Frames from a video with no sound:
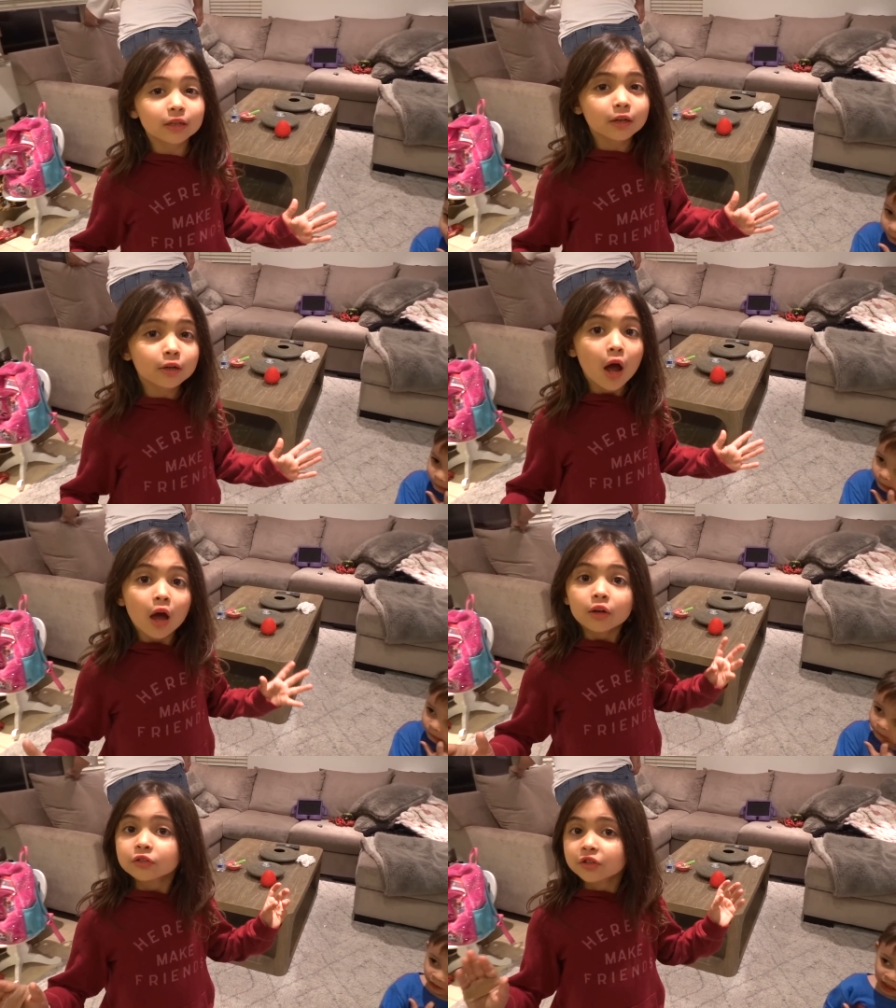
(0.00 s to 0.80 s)
go
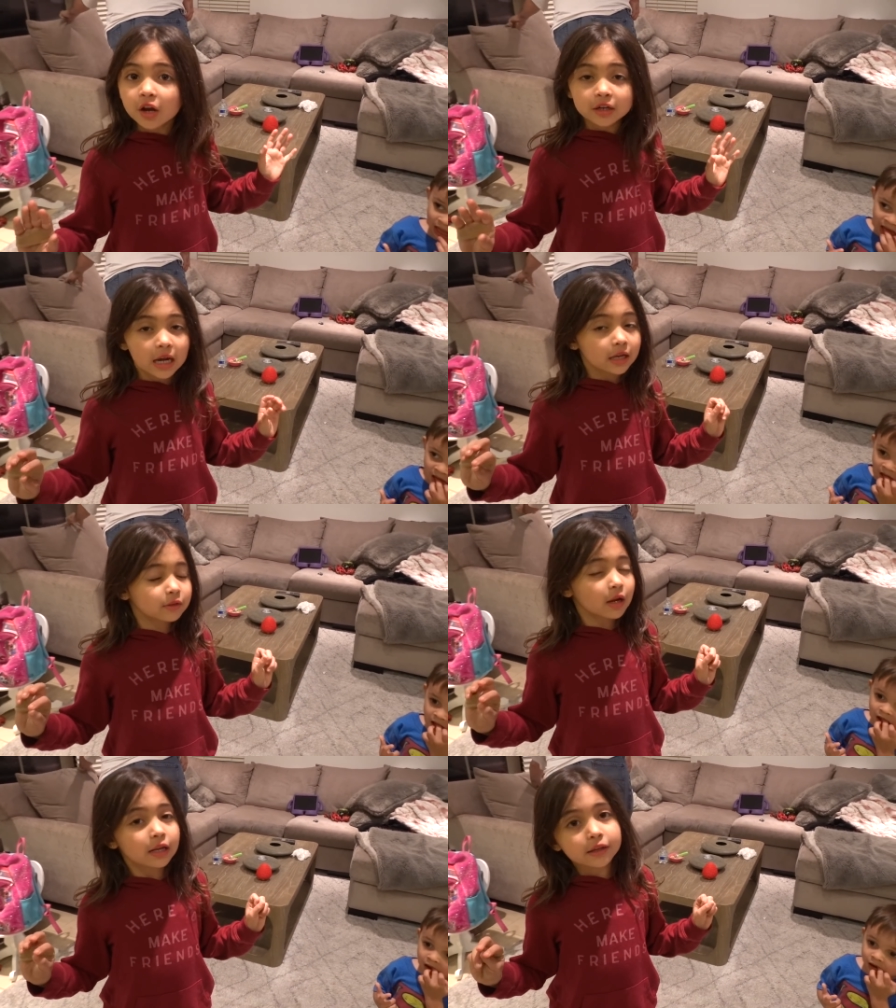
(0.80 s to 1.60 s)
start getting
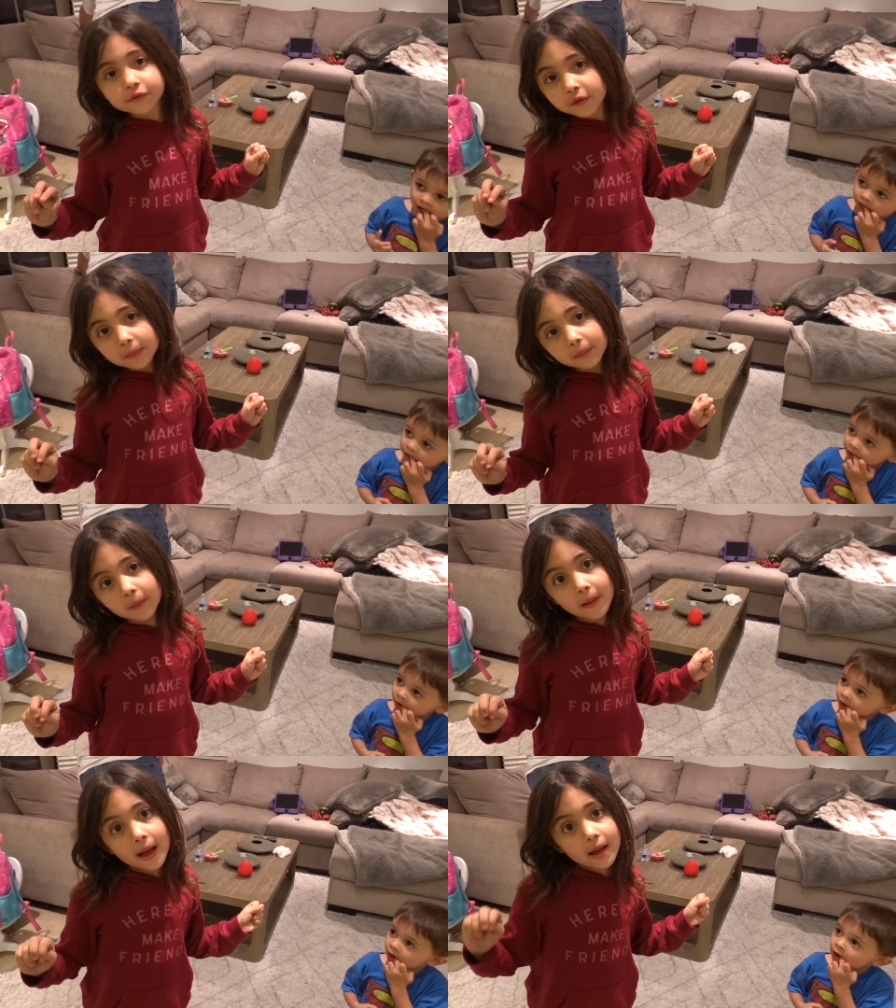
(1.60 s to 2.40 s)
ready for,
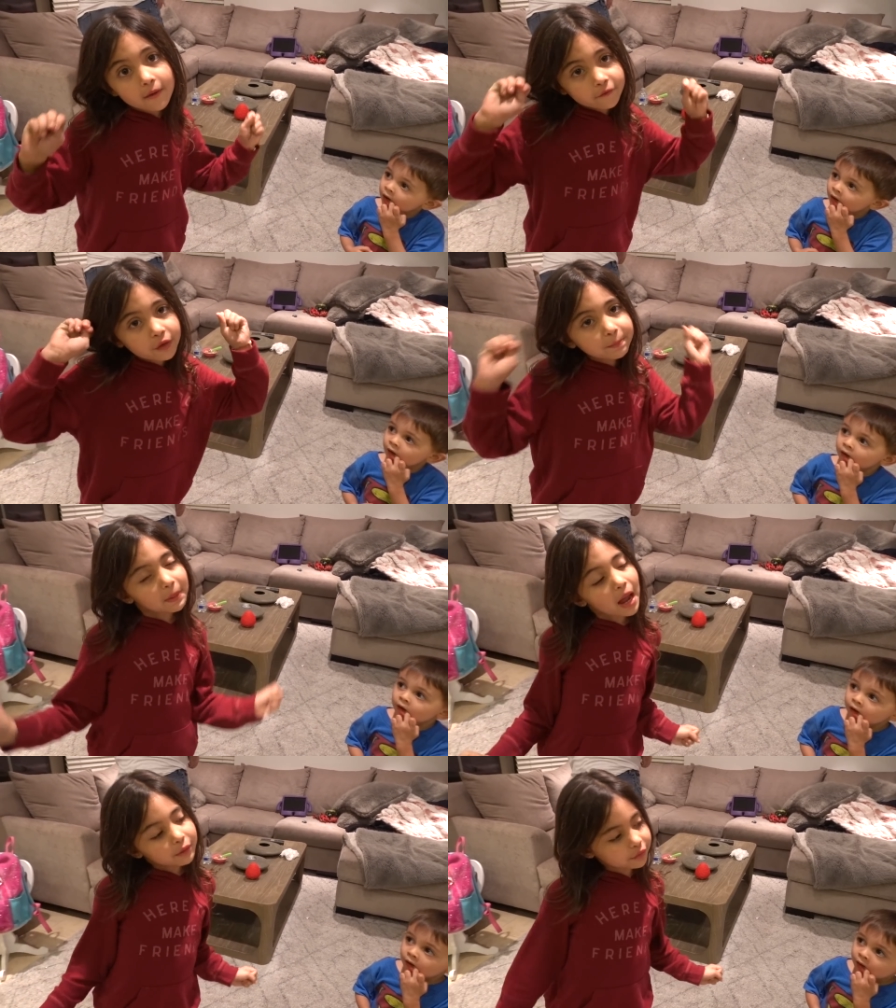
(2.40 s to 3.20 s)
for
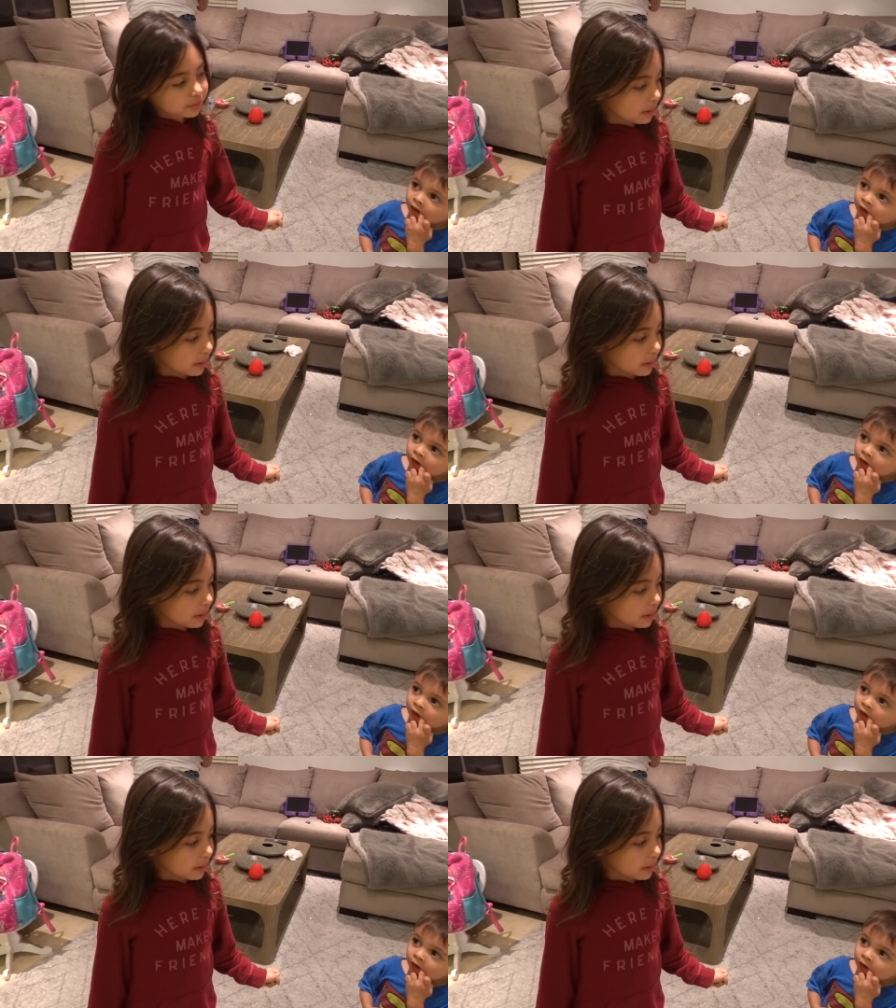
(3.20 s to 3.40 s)
bed with